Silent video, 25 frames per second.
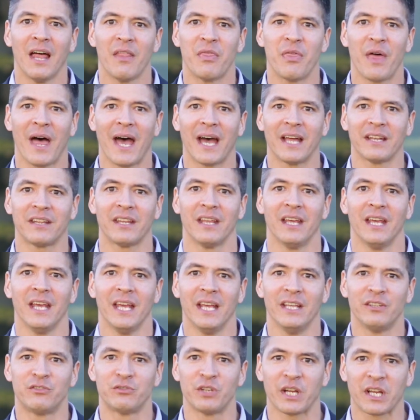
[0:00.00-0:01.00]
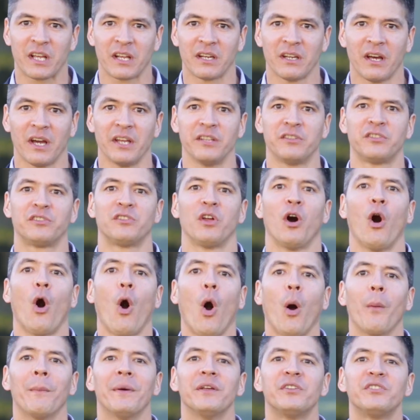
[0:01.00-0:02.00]
that is recognised
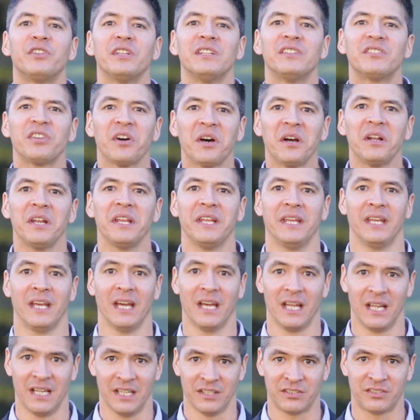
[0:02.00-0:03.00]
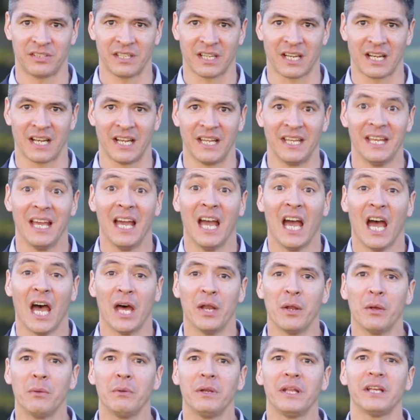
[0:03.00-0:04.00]
almost entirely holistically
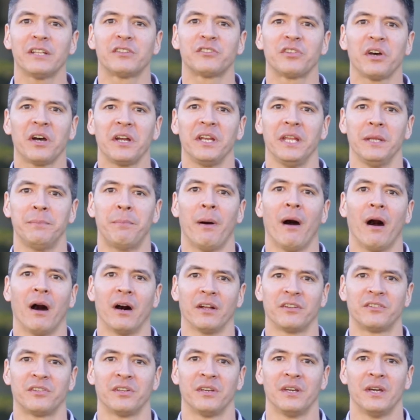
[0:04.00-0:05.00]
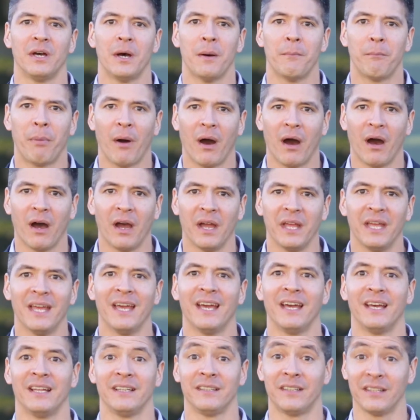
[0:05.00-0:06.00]
and only a tiny part by
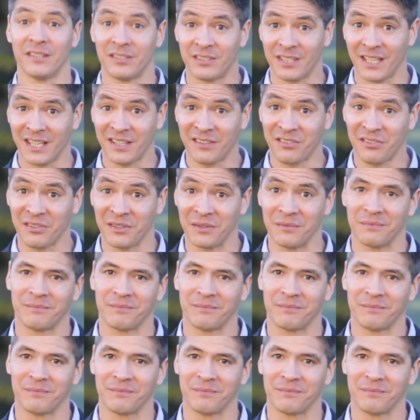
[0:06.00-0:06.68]
dissection.